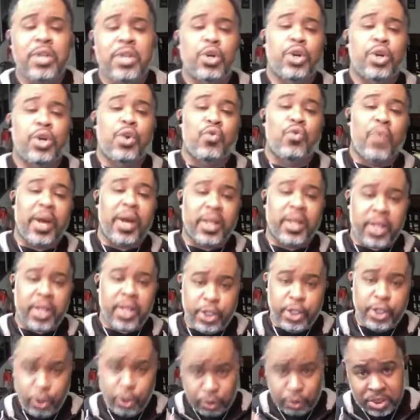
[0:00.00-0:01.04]
on a regular,
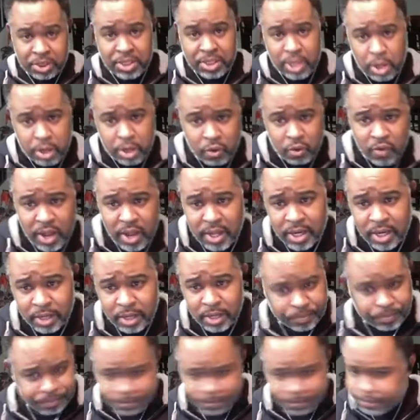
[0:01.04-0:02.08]
used to see on a regular,
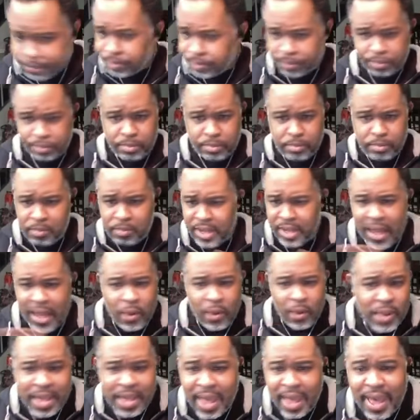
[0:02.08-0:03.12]
that
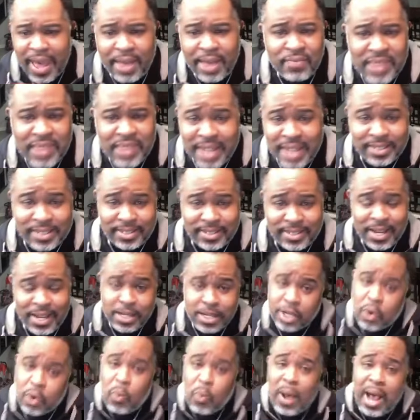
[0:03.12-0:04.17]
we have not
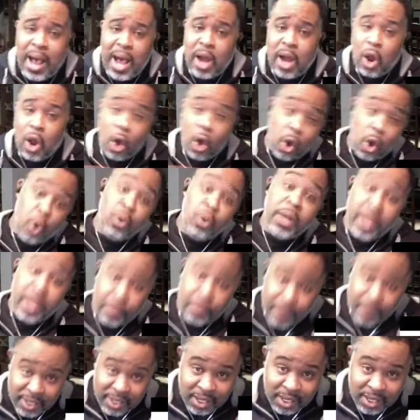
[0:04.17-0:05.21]
seen in a while, only
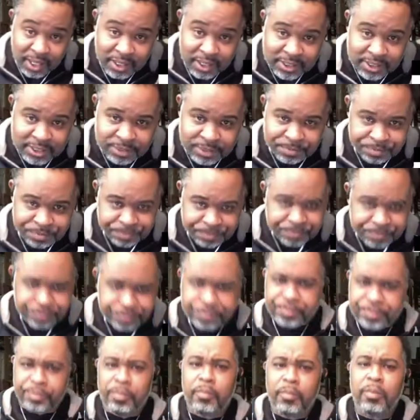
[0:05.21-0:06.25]
because
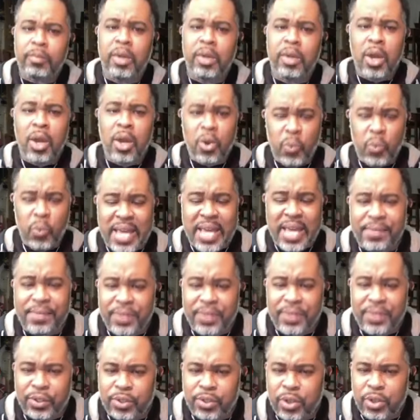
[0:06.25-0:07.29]
we got
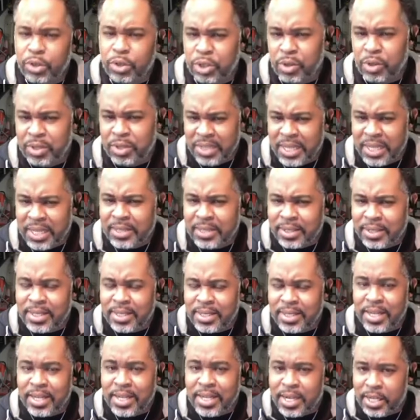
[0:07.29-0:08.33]
this social
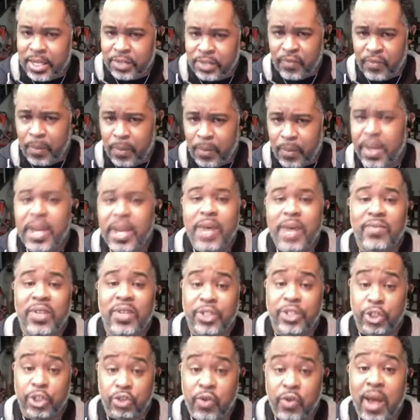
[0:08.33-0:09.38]
distancing. And it's for many of
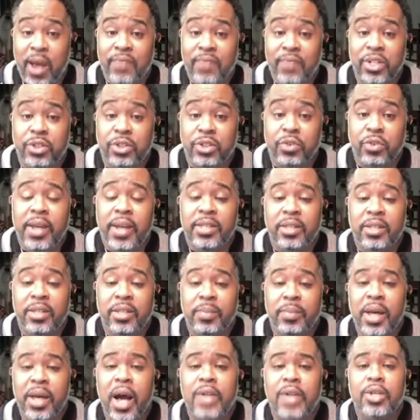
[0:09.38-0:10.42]
us, it's driving us crazy
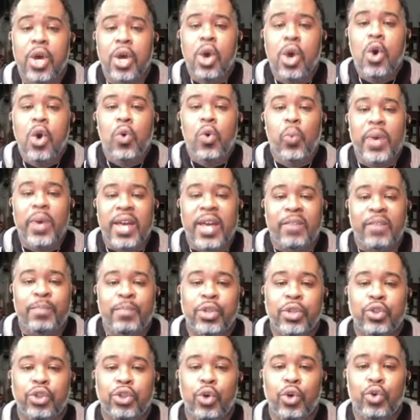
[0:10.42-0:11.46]
because we have
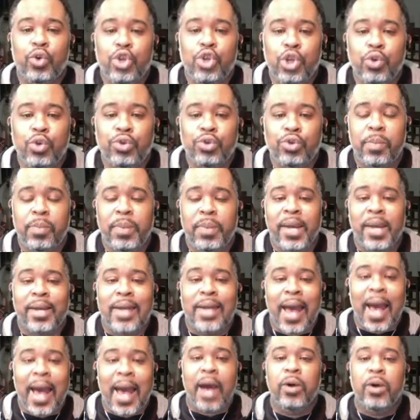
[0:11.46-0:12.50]
been so used to being
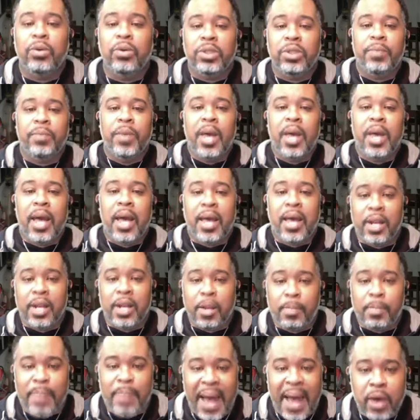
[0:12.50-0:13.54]
out and
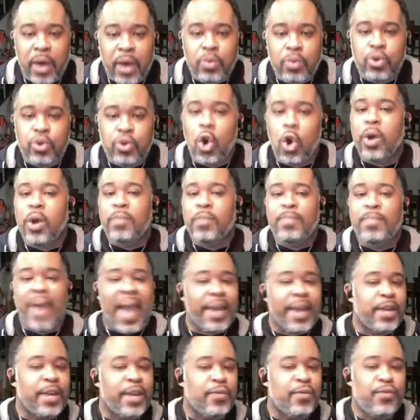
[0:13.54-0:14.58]
about going
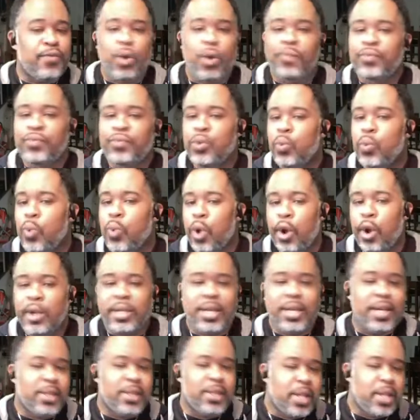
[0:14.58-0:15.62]
back and forth to work,
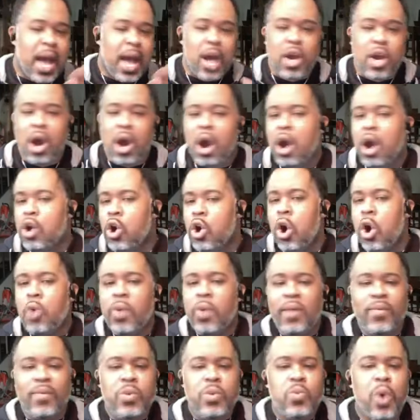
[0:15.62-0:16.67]
getting in our car, going
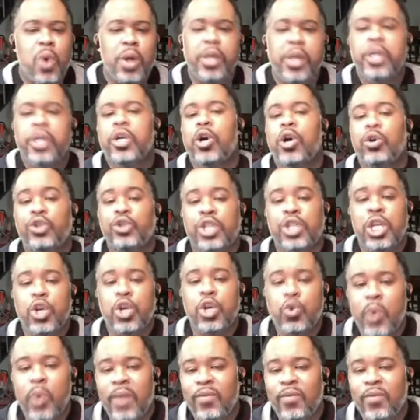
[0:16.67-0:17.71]
wherever we wanted to go, see
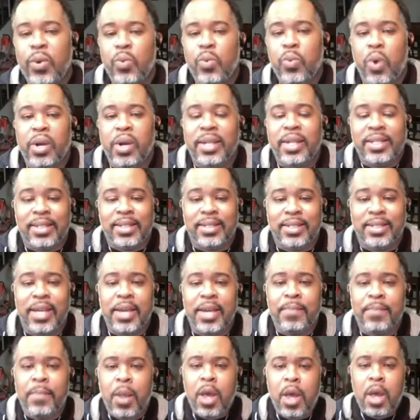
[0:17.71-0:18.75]
whoever we wanted to
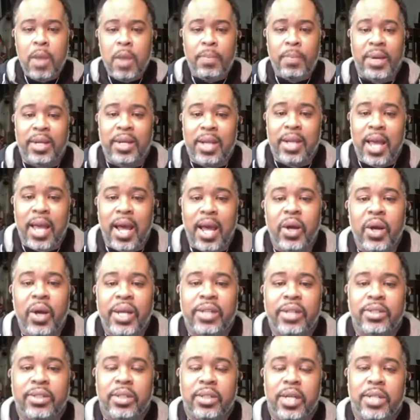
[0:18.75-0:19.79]
see. But now
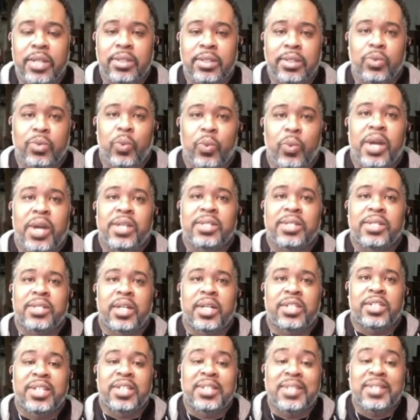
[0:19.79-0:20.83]
it's it's we're in
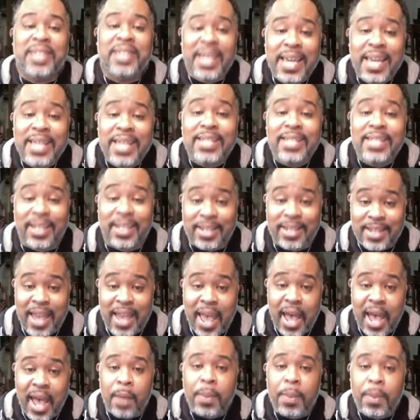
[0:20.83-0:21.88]
such a season
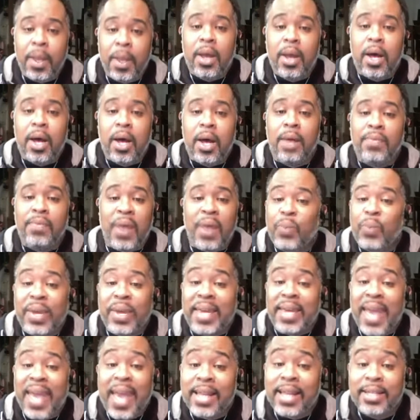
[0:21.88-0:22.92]
now uh, that we
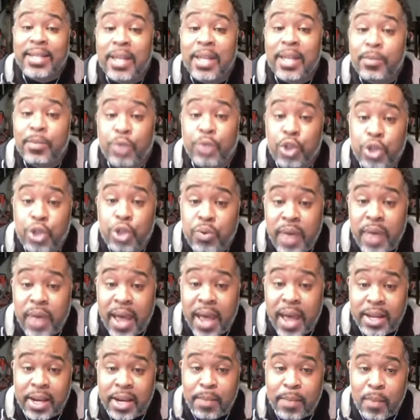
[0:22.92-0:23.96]
can't seem to do
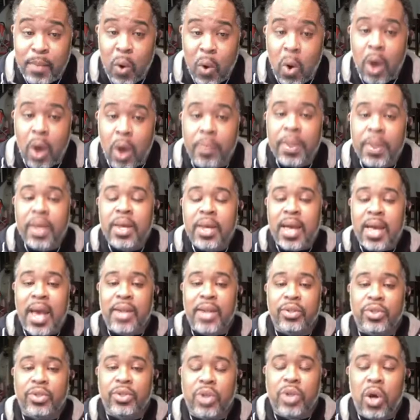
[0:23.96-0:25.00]
that anymore.
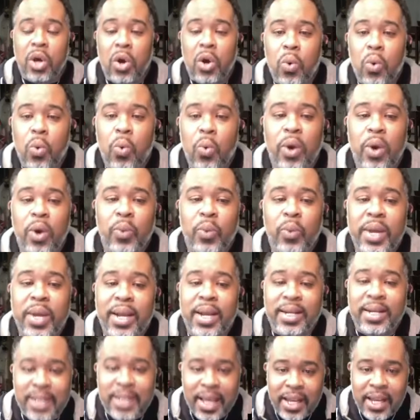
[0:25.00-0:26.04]
And so, what we are
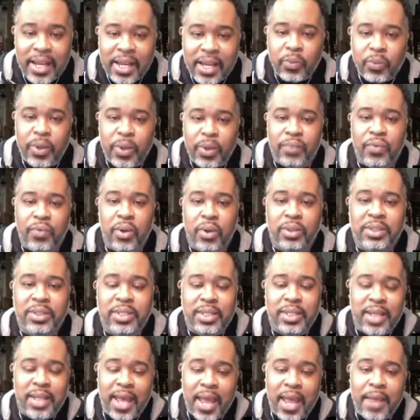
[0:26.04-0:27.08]
dealing with on
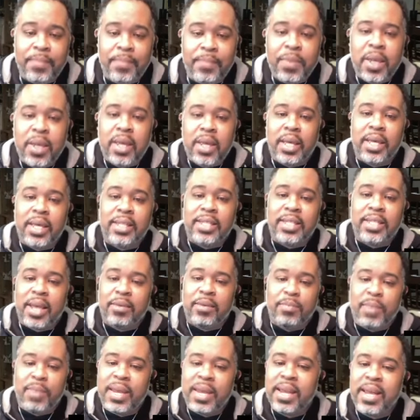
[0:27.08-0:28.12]
today is that
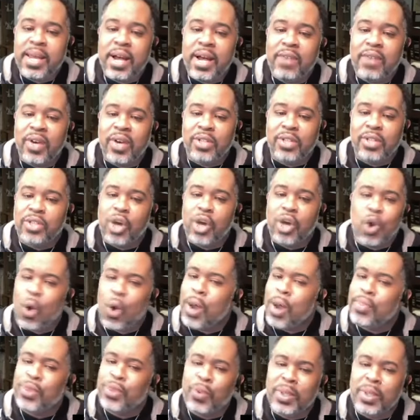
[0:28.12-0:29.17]
many of us are
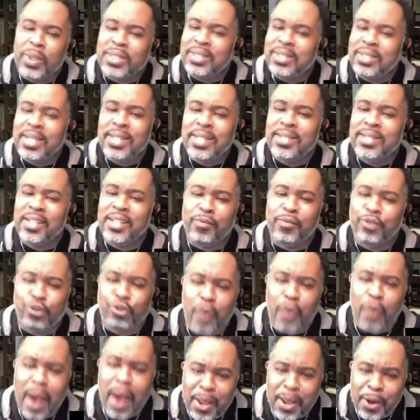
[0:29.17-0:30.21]
going through a season of
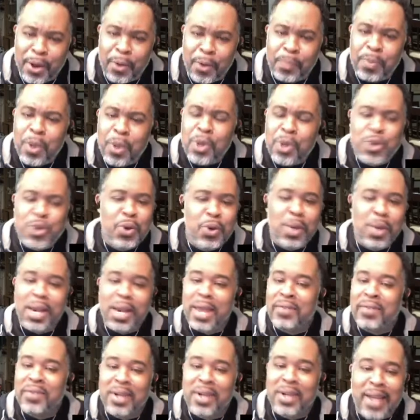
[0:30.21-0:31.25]
trial. You're
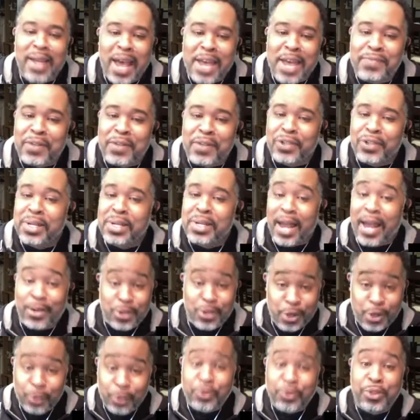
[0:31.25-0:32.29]
living a life that you're
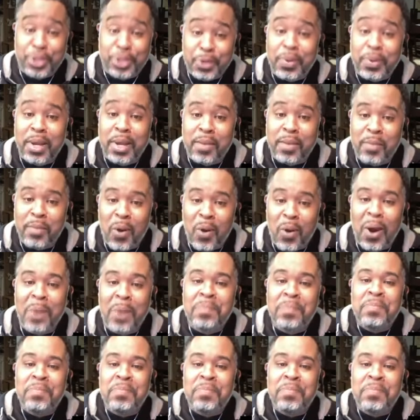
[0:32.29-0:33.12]
not used to anymore.